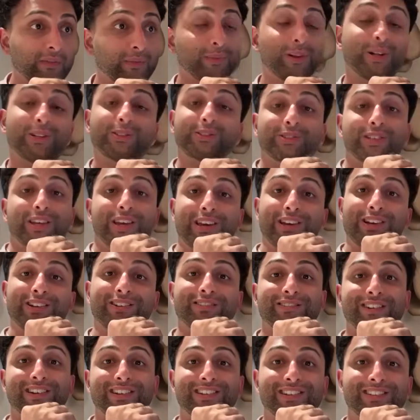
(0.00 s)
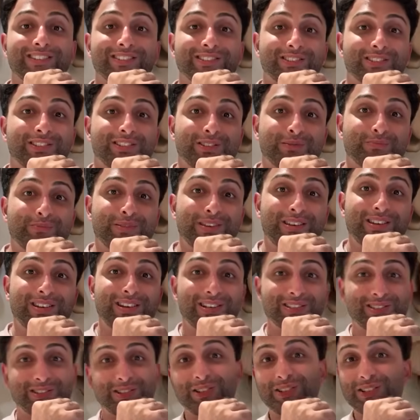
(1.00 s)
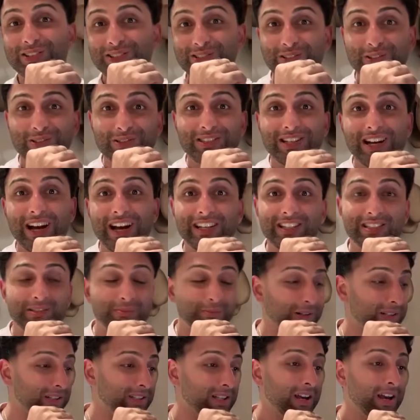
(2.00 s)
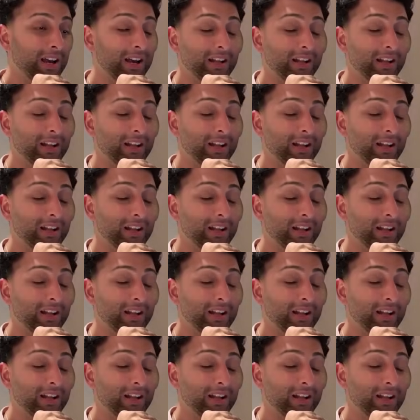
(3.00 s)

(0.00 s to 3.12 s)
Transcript: I'm not saying Raylan is going to be as good as those guys, but